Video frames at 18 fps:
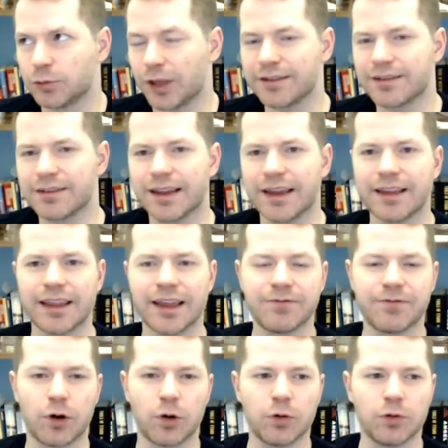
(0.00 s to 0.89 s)
well, let's say
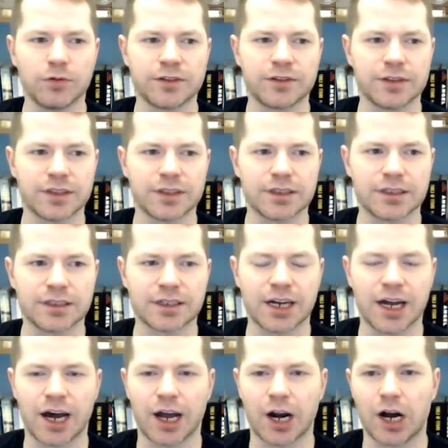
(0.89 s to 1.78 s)
they fold to
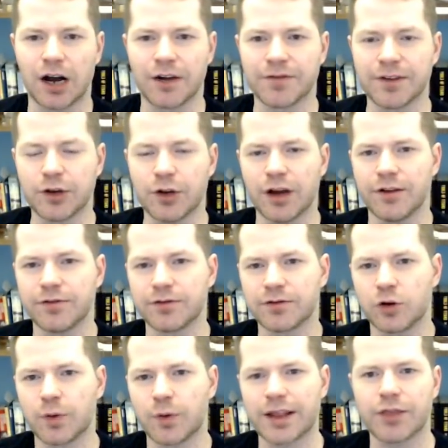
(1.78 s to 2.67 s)
the cutoff and you
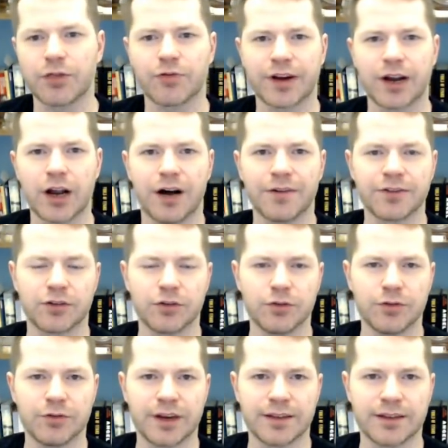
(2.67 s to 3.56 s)
have queen three
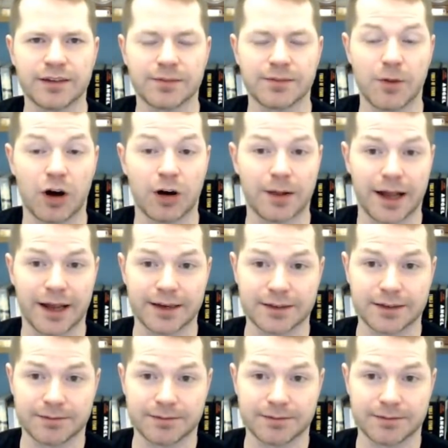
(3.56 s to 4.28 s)
offsuit in the small blind.